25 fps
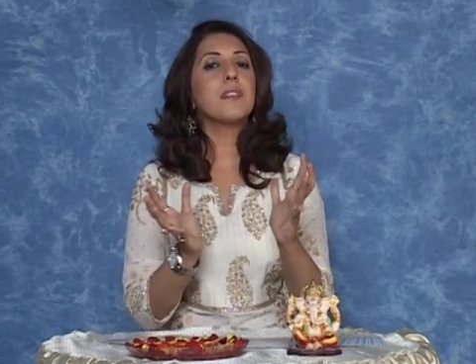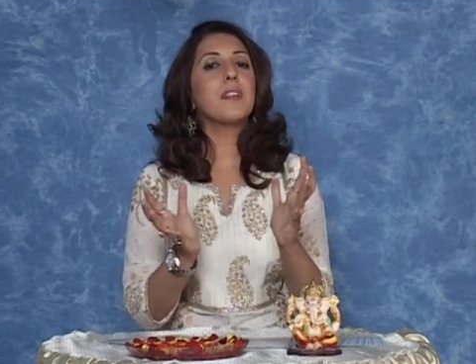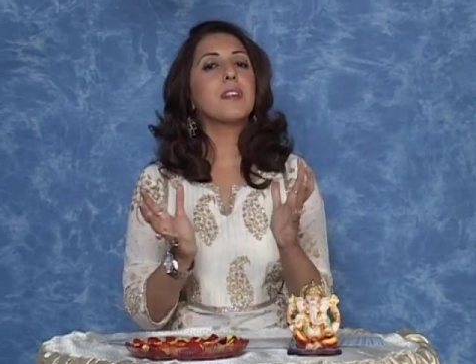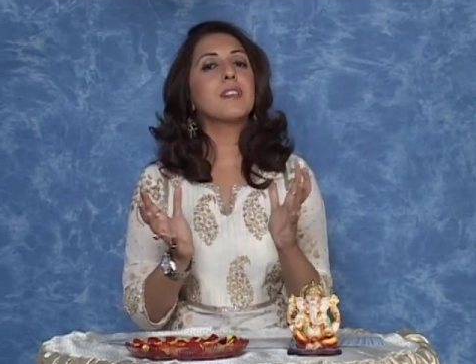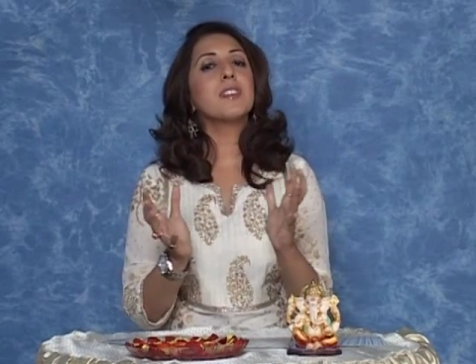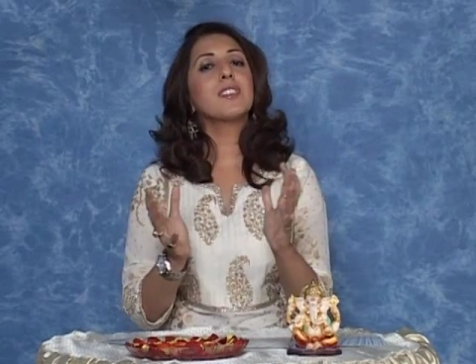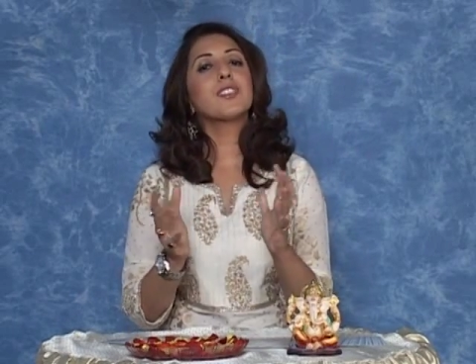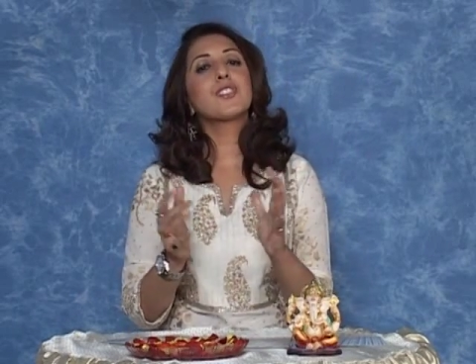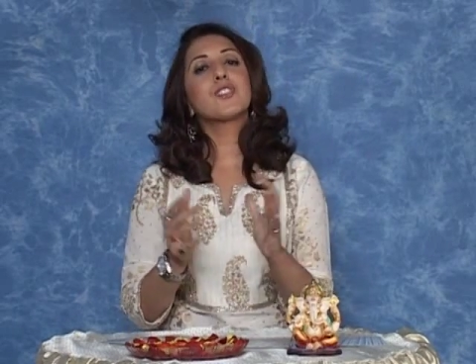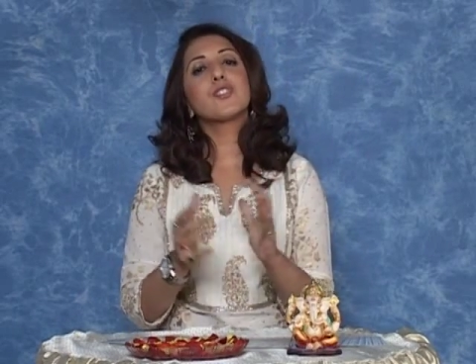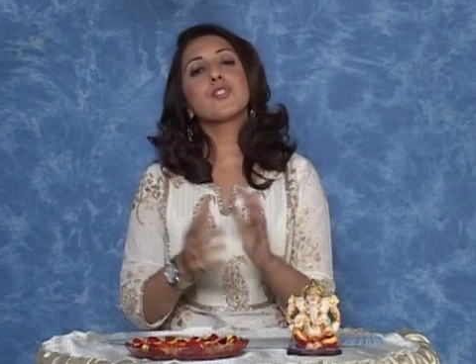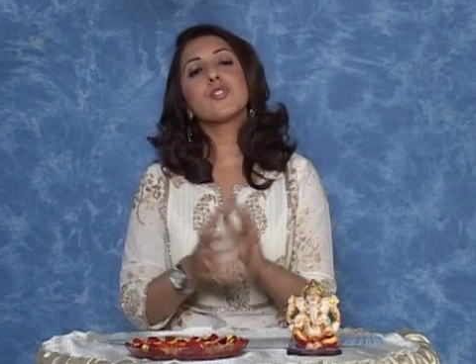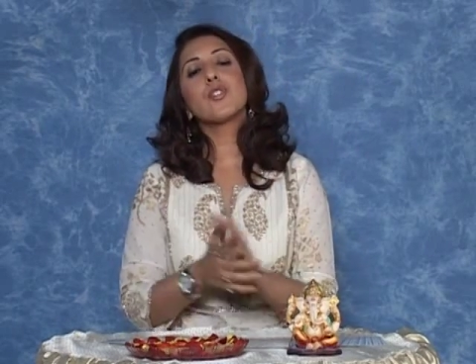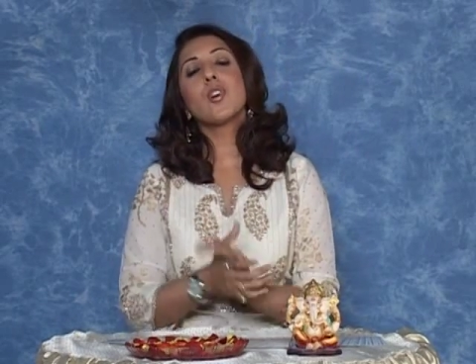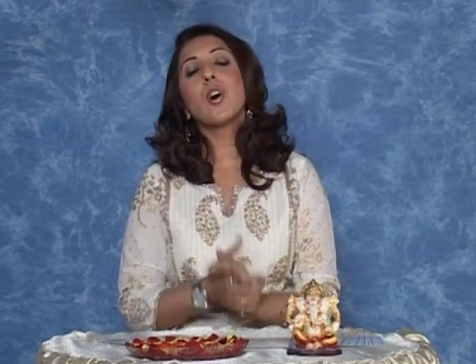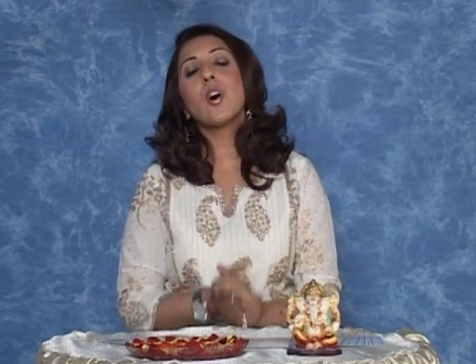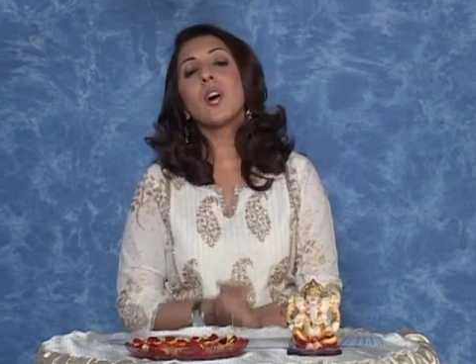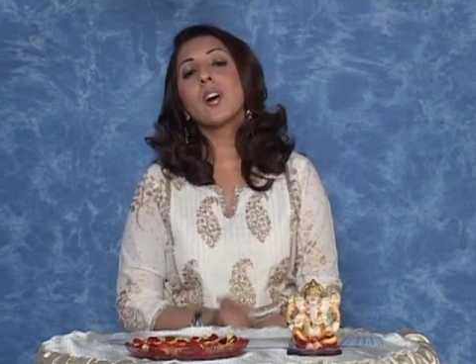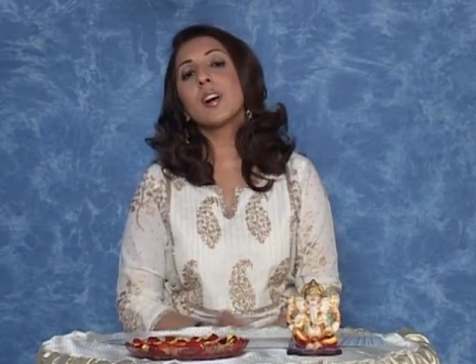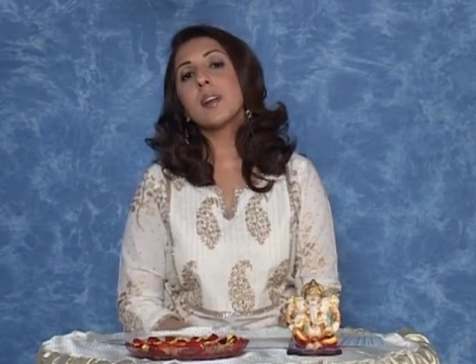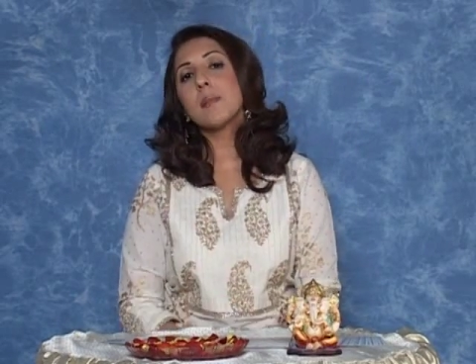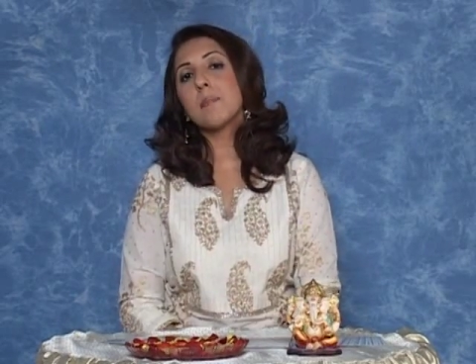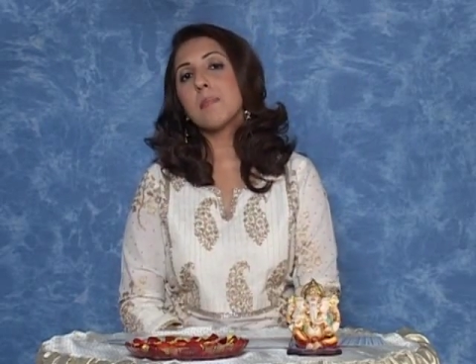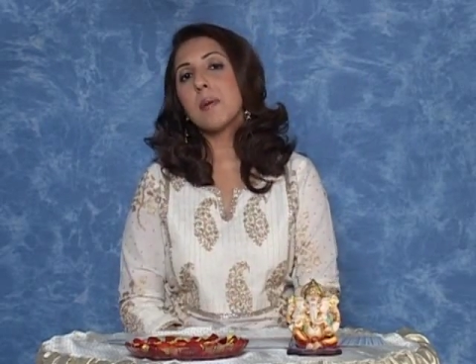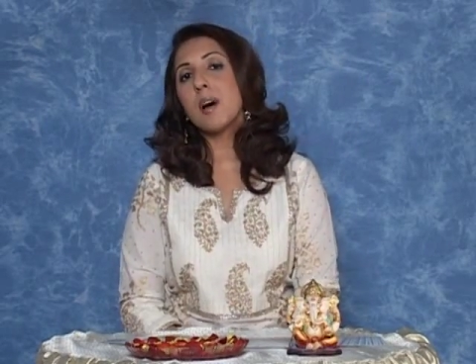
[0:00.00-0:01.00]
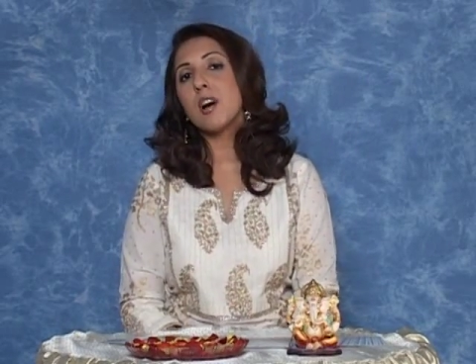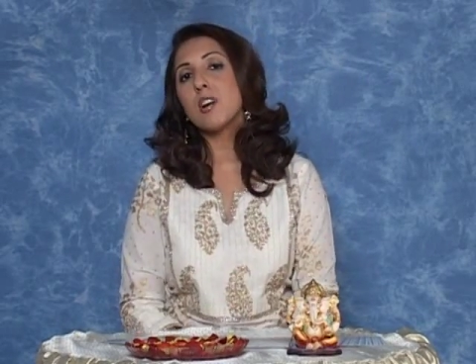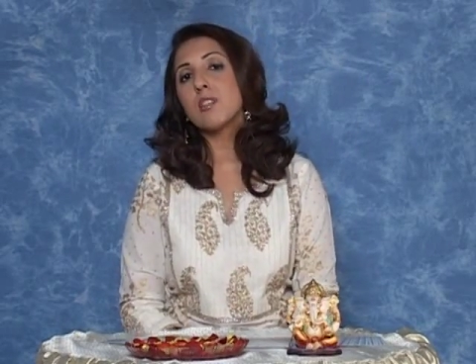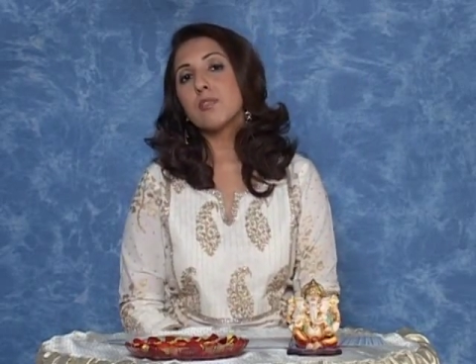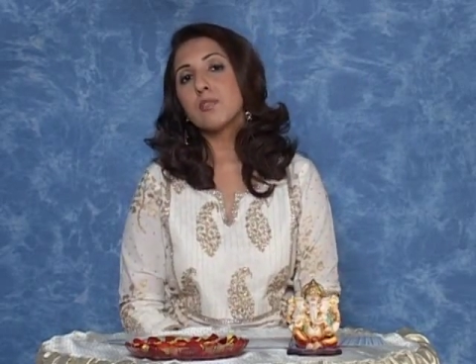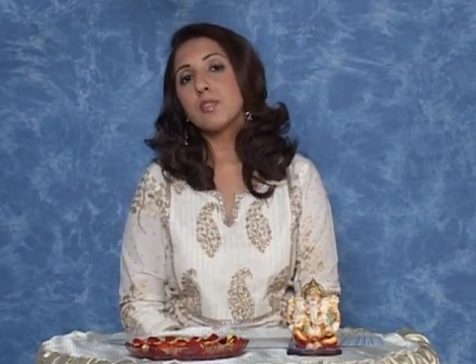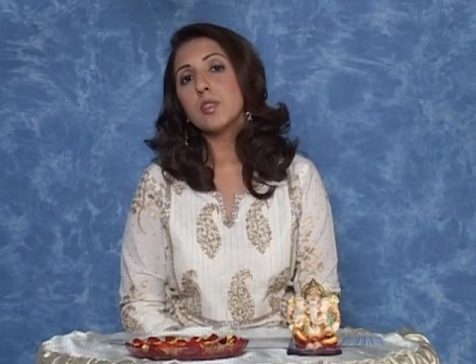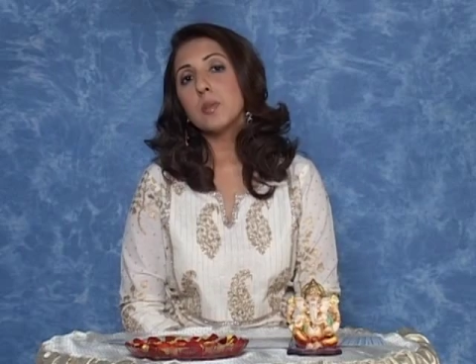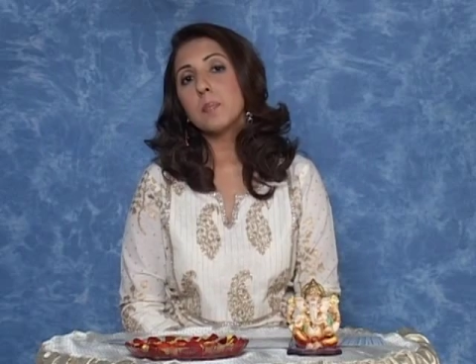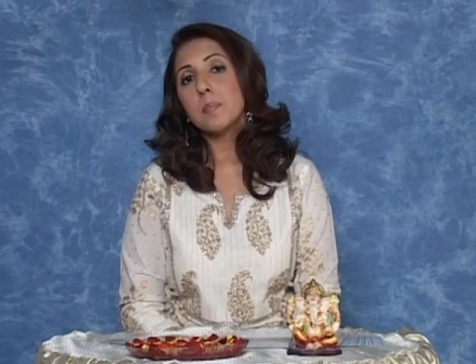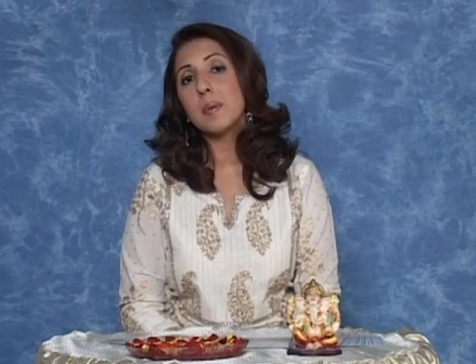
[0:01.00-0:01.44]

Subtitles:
very strong and powerful